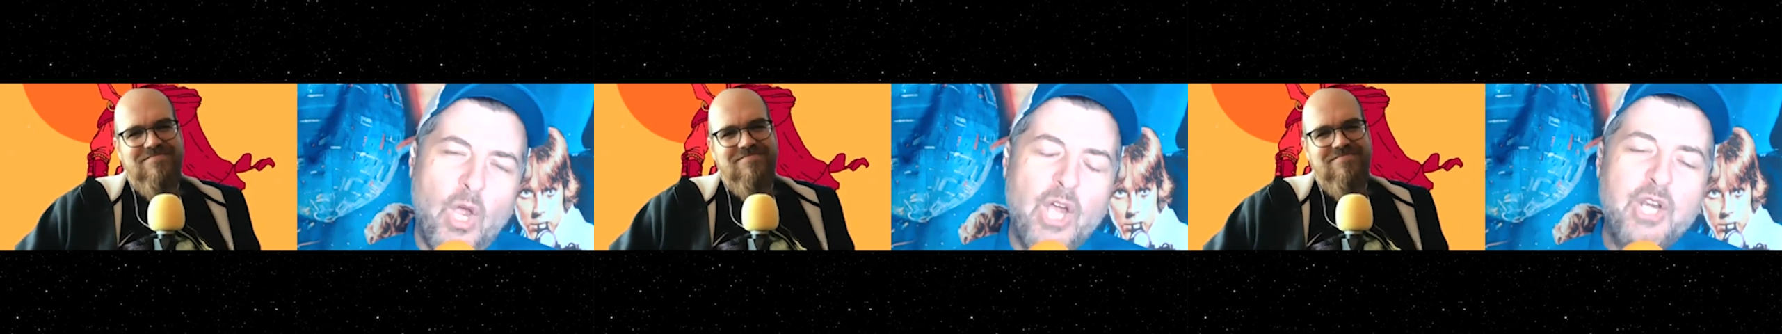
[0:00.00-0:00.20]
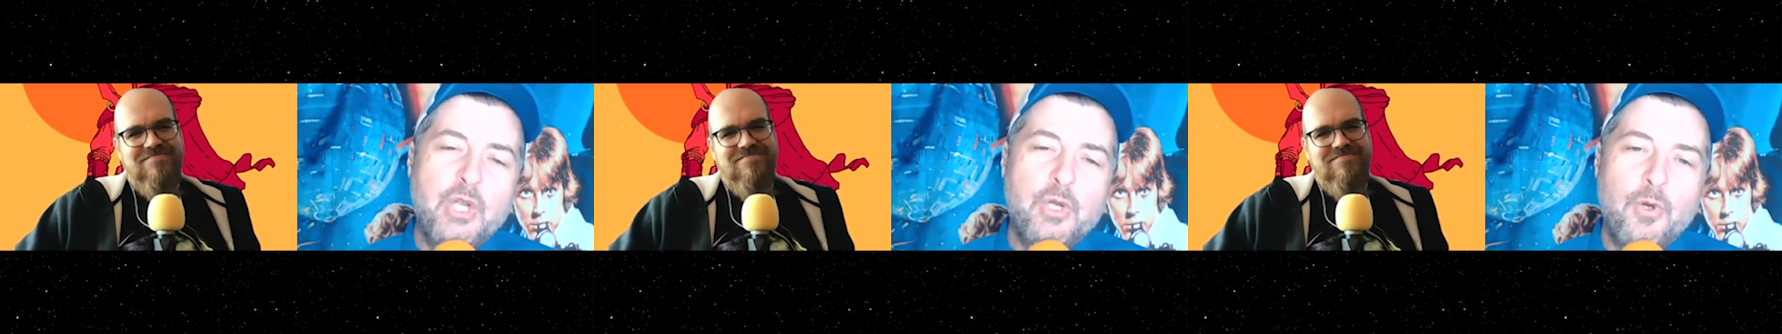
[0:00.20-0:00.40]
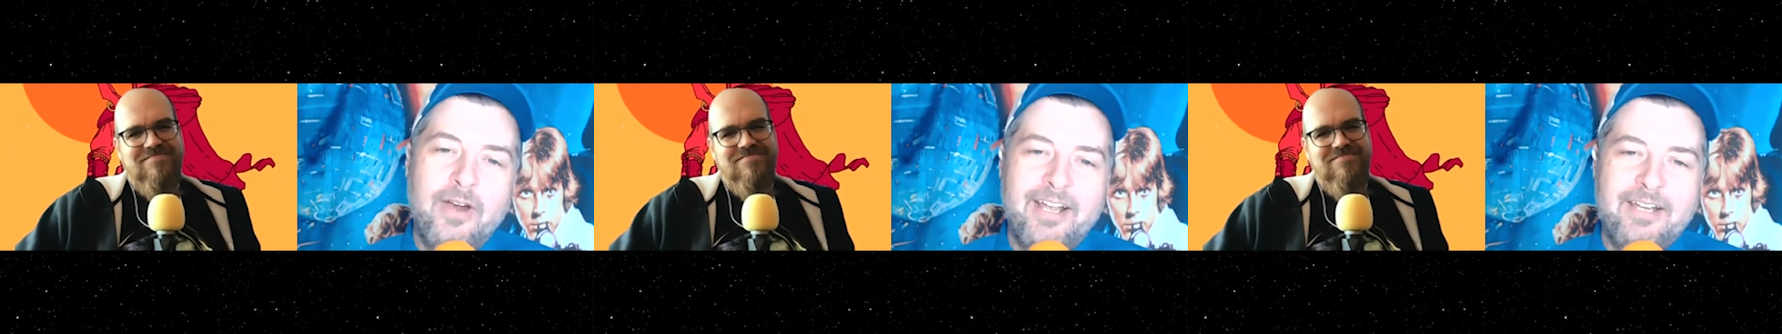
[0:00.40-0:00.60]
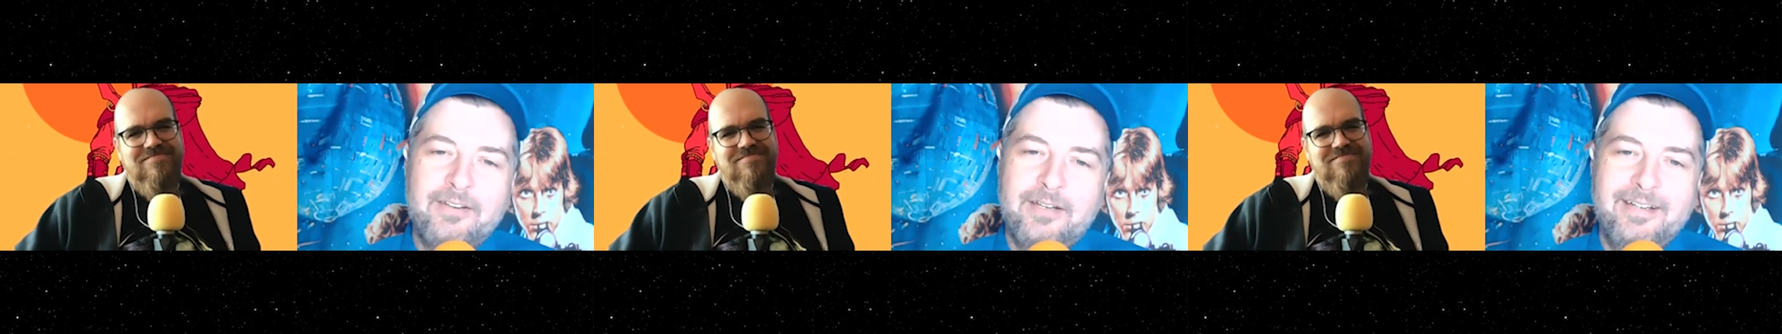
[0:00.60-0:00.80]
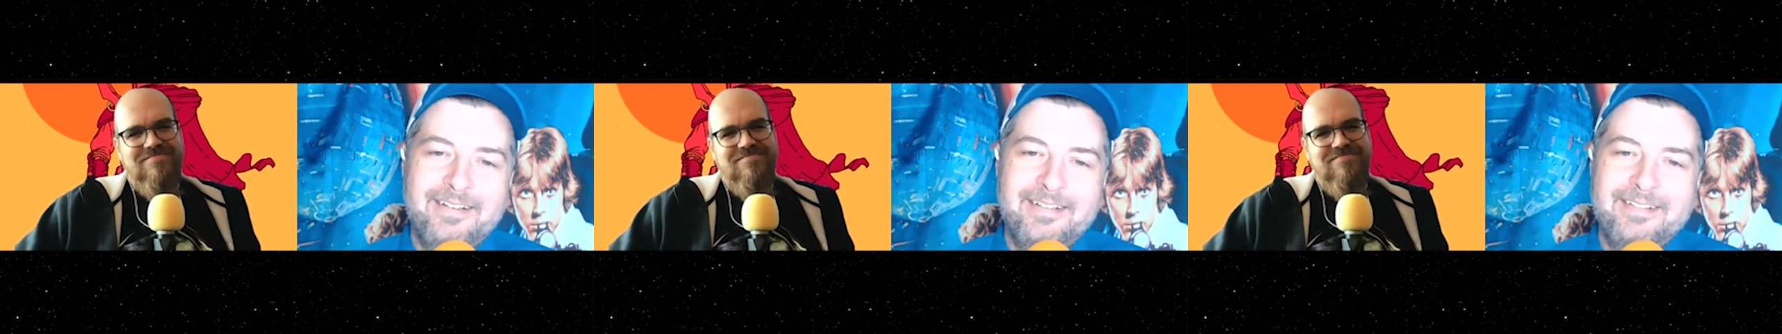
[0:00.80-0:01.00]
Speaker 1: a New
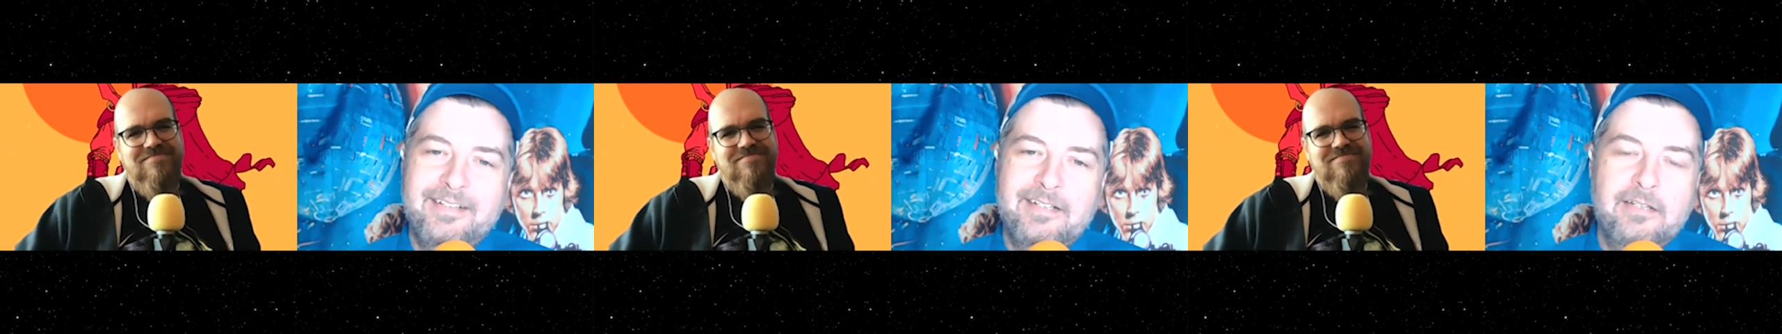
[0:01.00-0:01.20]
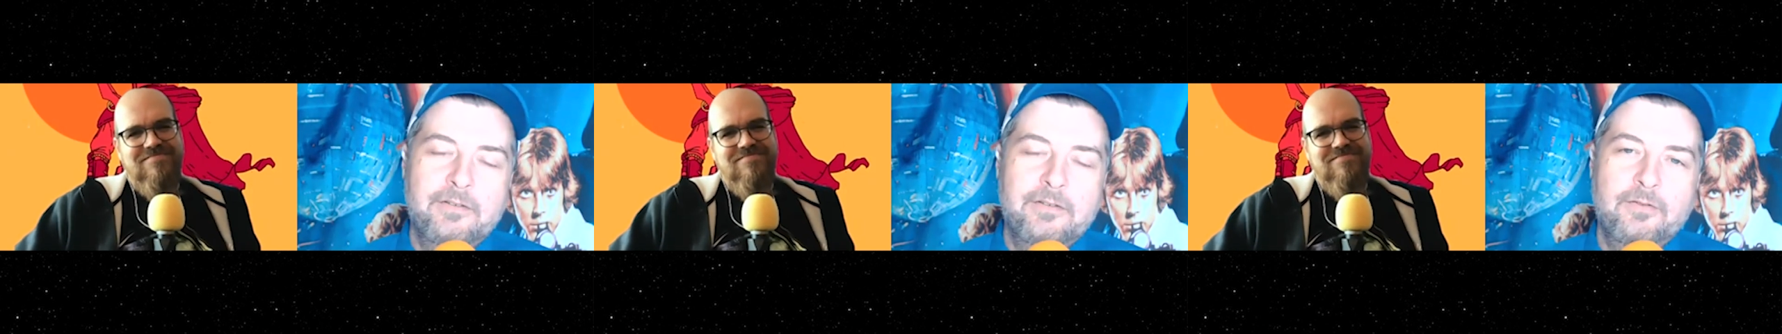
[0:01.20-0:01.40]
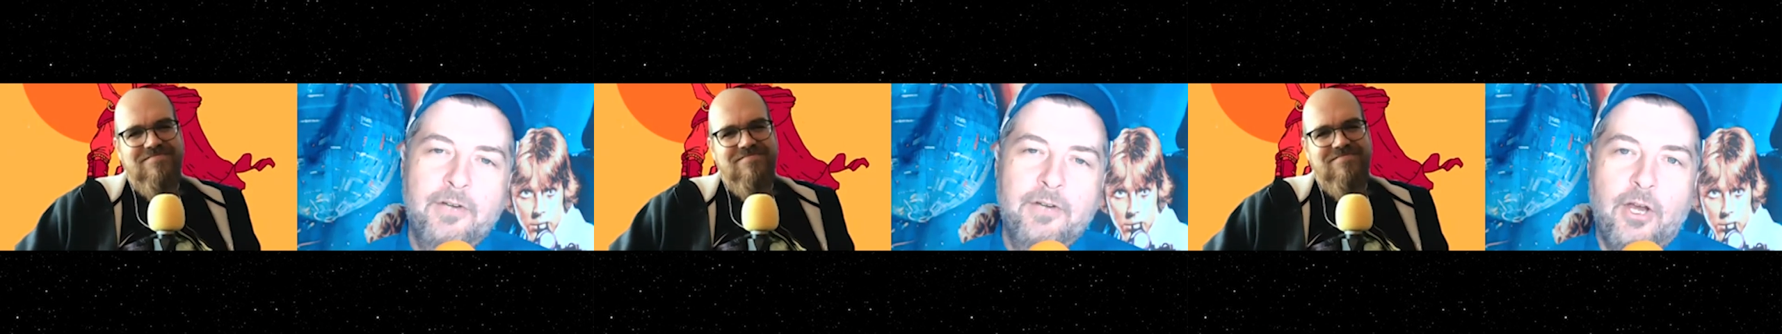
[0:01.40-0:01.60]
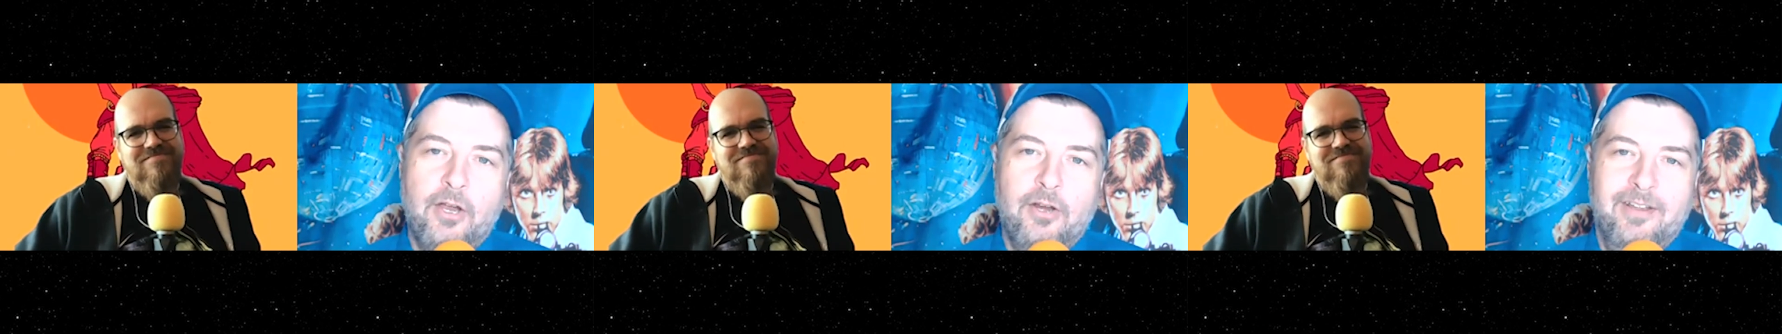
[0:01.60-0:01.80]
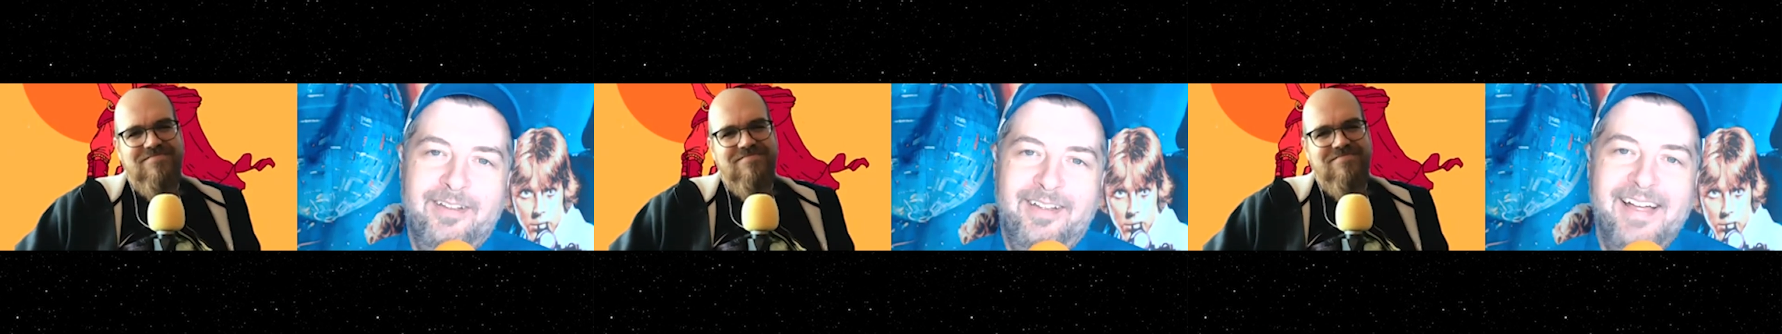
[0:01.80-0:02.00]
York uh, uh,
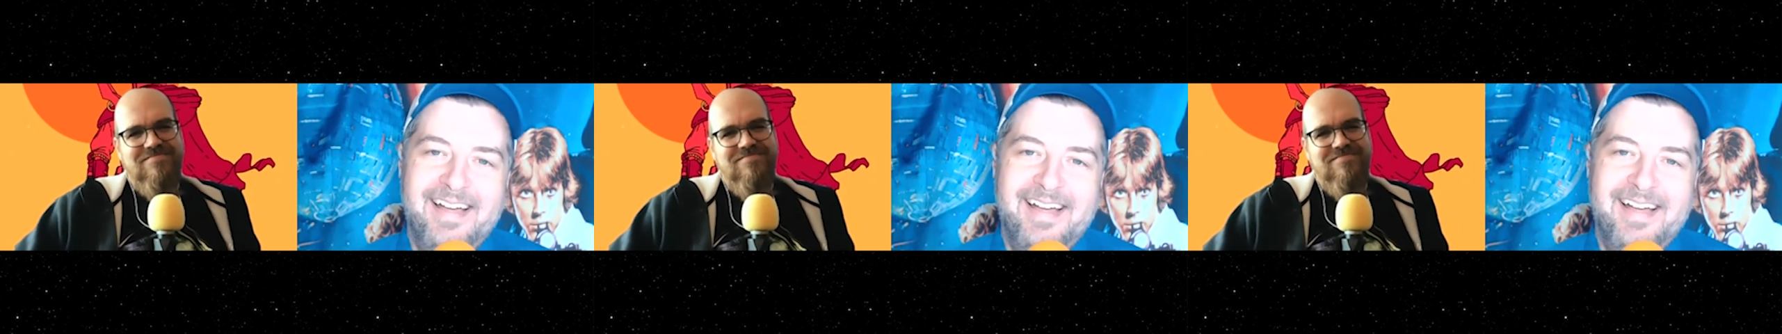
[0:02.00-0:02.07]
nerd,